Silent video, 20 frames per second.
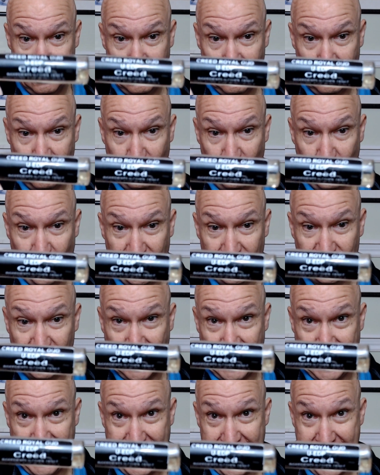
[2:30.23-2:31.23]
which
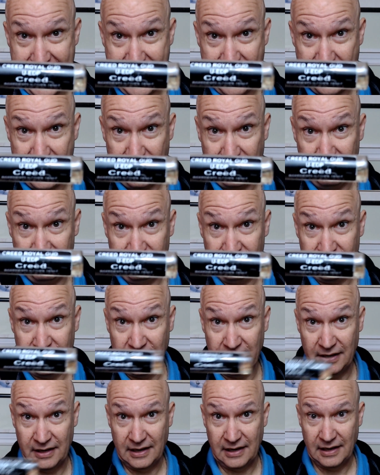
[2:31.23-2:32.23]
I
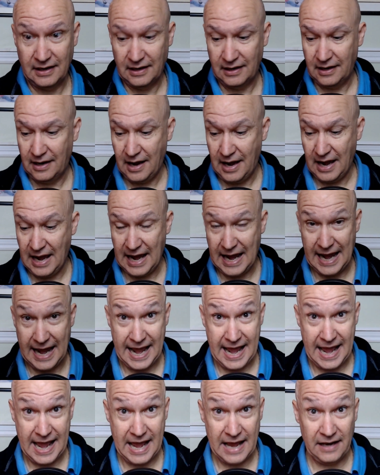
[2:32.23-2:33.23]
have,
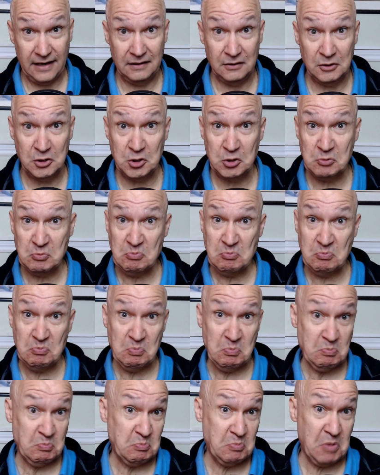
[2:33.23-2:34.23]
and
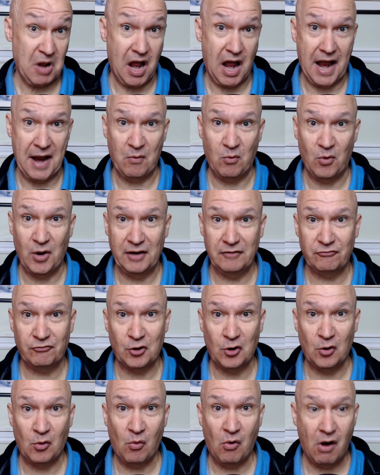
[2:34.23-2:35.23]
I went
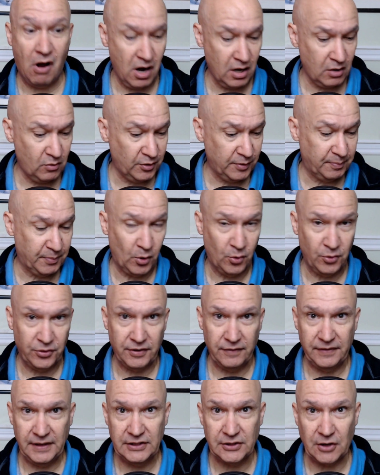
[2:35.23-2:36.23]
for a walk with both
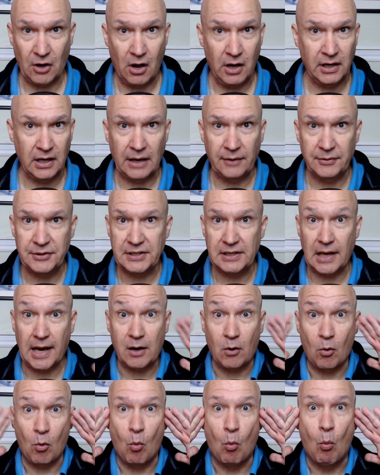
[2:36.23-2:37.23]
of these on, and I was
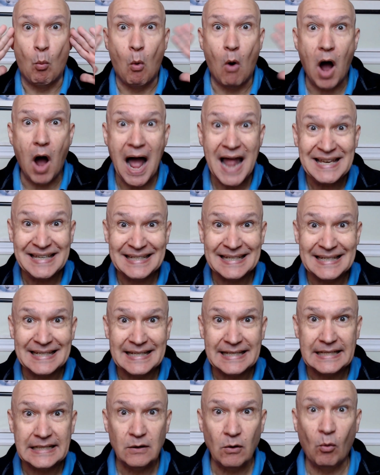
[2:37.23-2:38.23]
like, what?
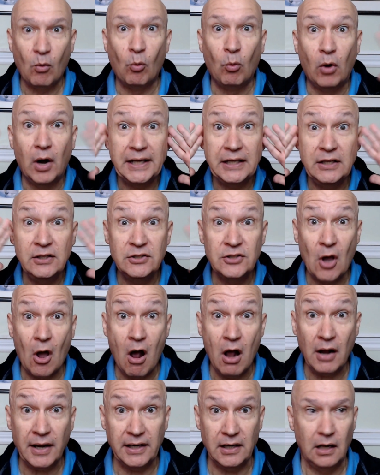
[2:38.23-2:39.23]
What are you
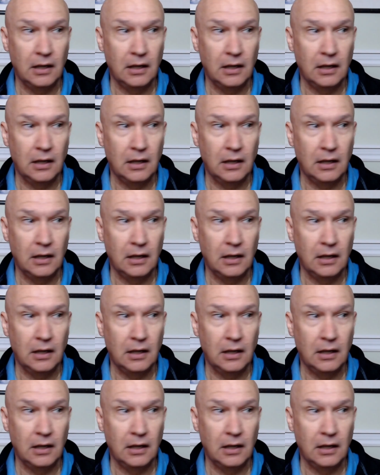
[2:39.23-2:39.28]
talking?